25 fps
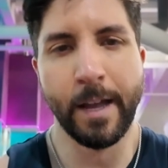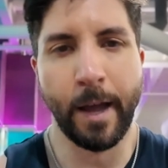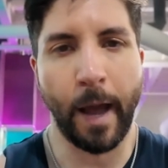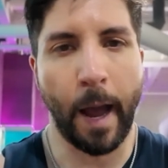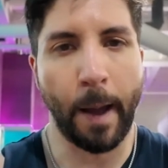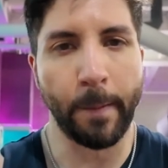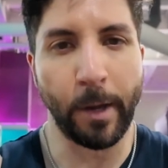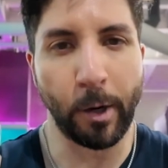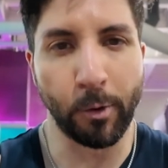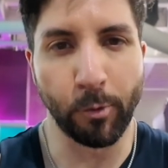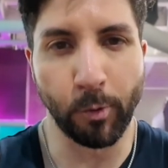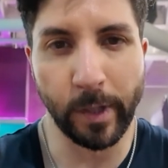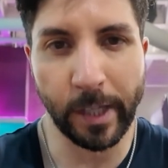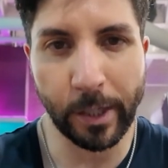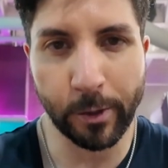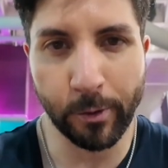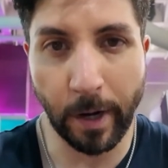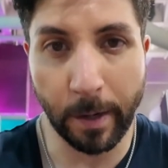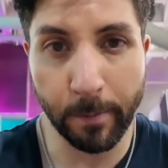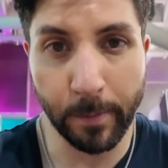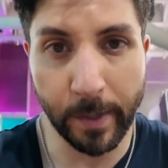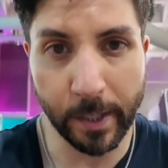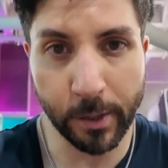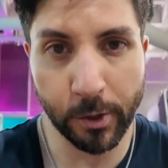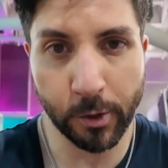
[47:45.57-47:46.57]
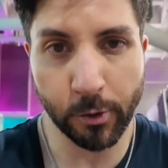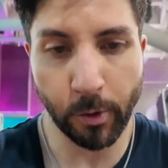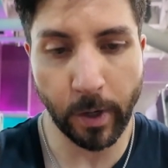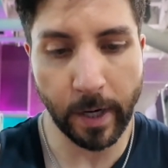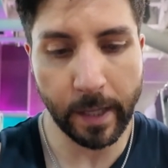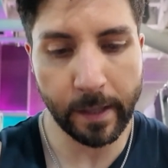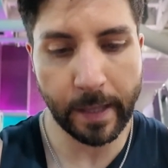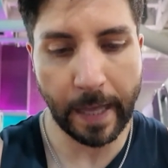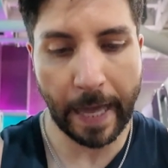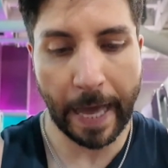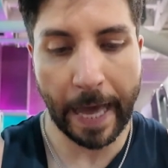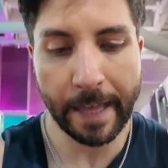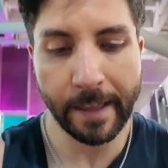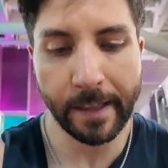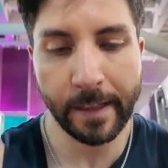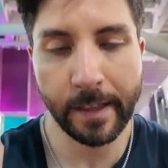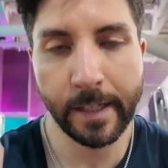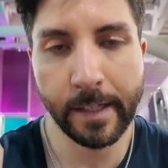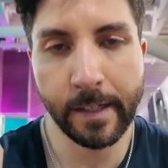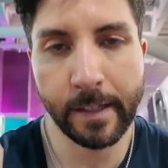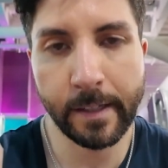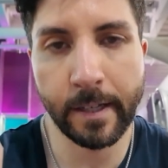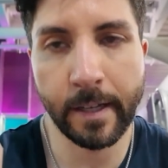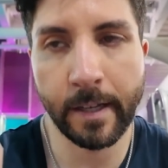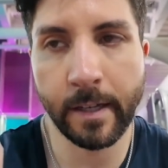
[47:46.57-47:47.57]
I'm not really trying to be a strength
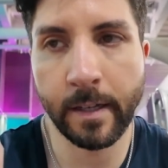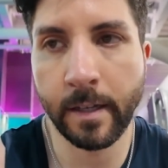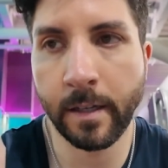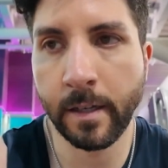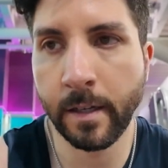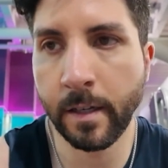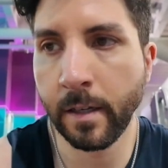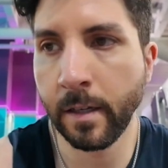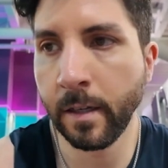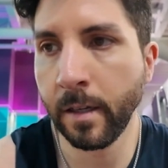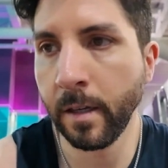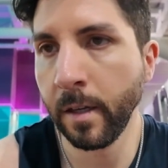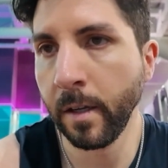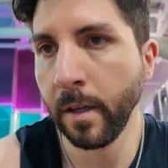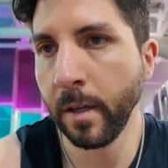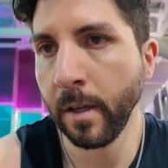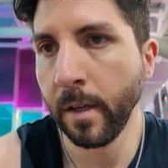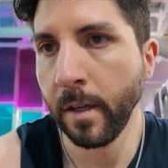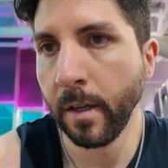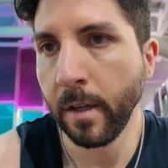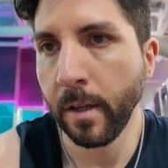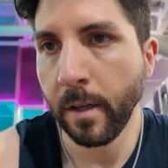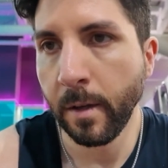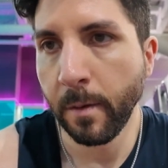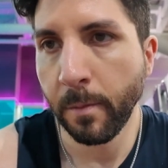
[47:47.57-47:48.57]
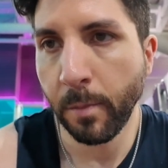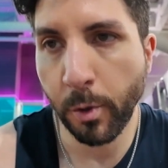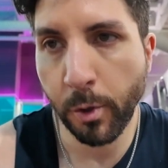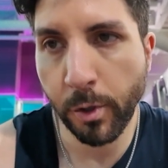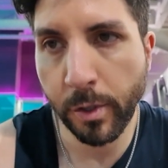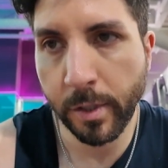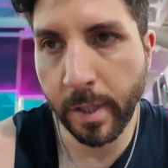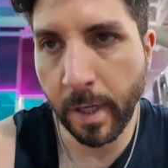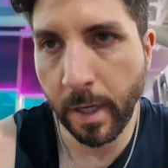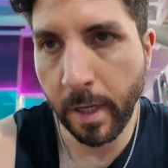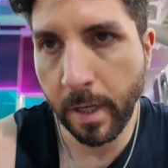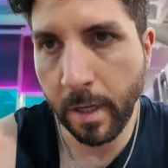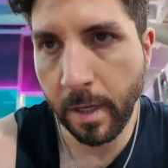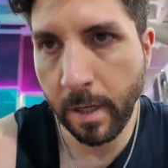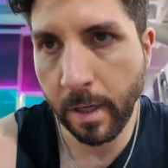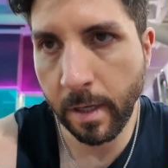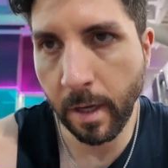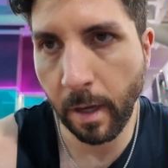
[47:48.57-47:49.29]
athlete per se.